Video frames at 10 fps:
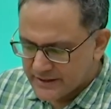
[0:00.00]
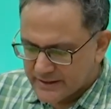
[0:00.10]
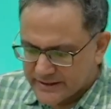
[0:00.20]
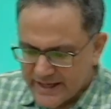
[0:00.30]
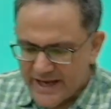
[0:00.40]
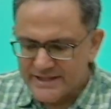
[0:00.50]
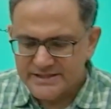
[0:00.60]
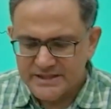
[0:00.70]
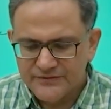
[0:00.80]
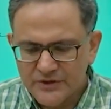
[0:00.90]
the
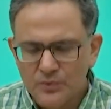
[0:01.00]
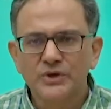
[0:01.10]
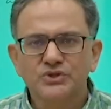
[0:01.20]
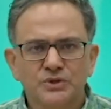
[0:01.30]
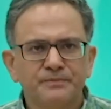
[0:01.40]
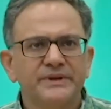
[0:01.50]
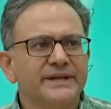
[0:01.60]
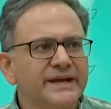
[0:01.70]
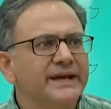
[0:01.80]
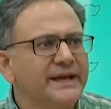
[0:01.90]
answer for what should be
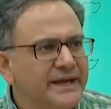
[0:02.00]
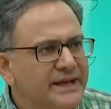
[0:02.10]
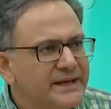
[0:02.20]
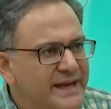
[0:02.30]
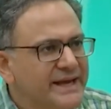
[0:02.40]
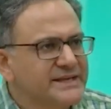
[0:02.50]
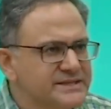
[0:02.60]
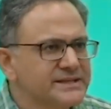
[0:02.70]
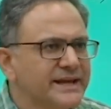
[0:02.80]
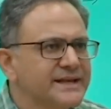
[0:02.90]
the A's,
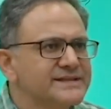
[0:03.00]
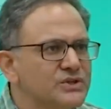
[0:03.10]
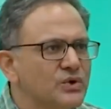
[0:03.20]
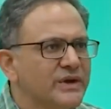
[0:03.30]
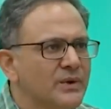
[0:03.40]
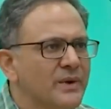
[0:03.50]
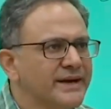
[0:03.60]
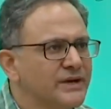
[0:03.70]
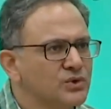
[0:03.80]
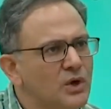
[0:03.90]
A0,
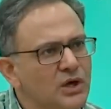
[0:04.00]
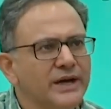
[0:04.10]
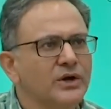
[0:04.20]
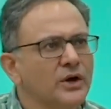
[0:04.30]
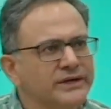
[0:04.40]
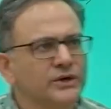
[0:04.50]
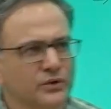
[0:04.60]
A1, A2, all are already known.